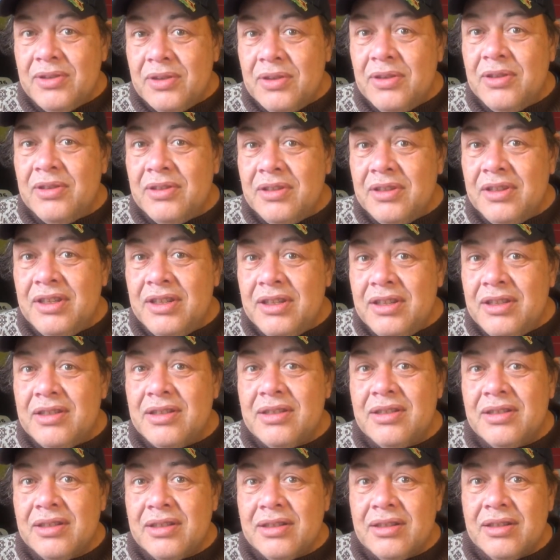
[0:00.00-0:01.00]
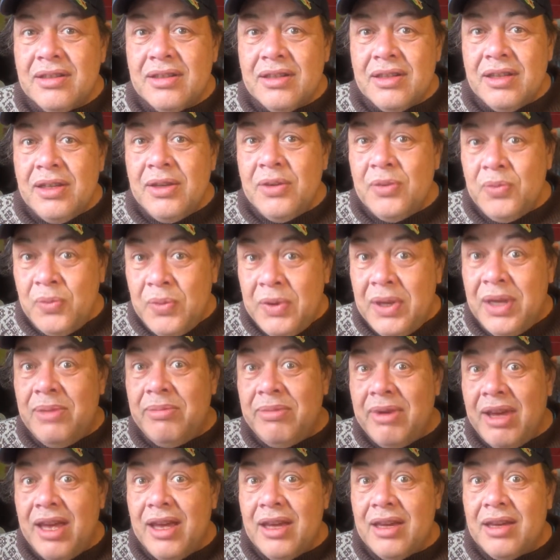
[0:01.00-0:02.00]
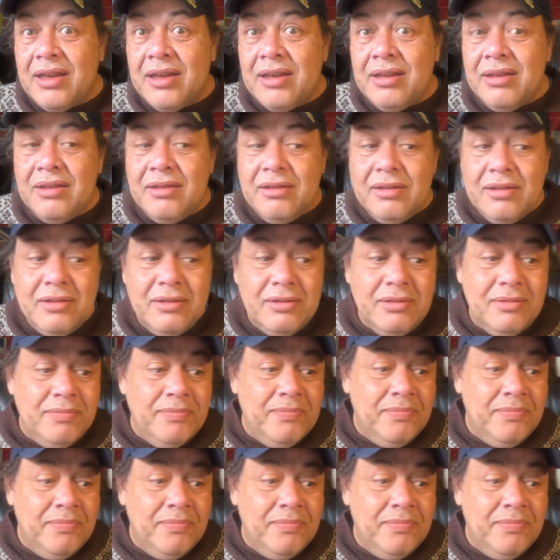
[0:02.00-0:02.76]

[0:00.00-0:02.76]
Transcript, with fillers: on Easter way back, you know.